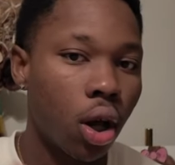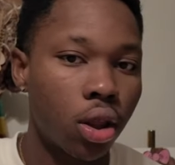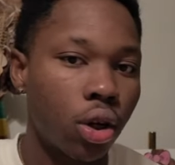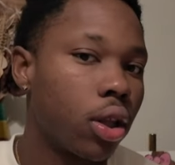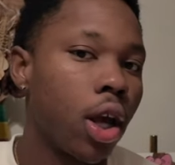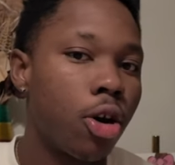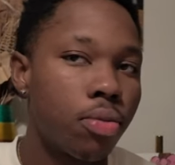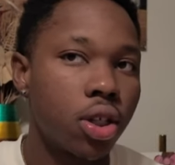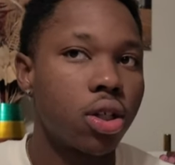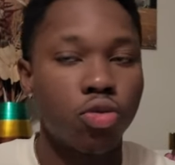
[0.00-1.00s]
Y'all literally helped
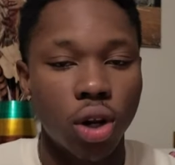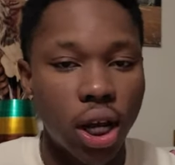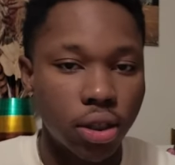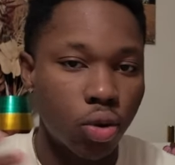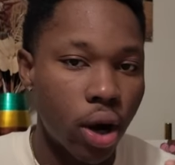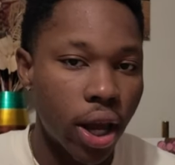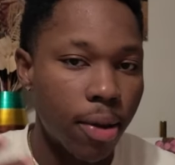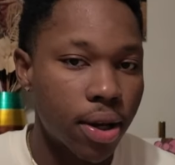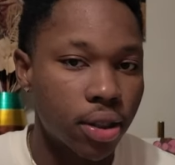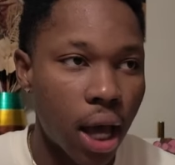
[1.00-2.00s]
me just realize who I
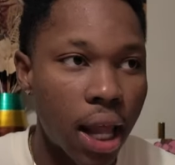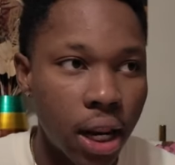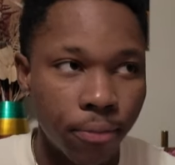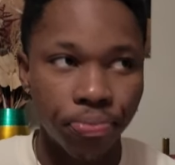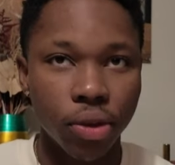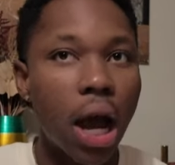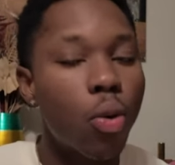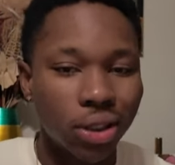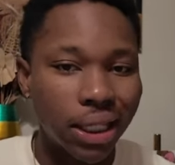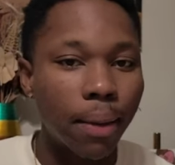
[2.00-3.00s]
am because I
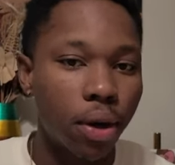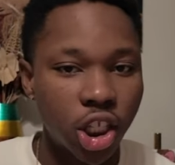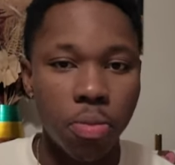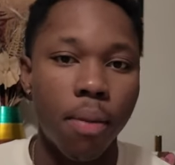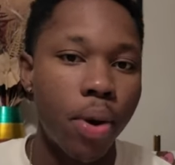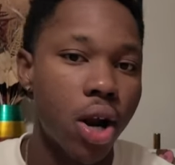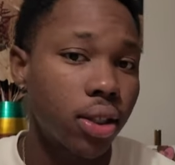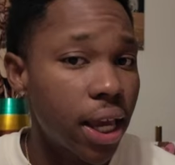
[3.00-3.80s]
wasn't able to tell my parents,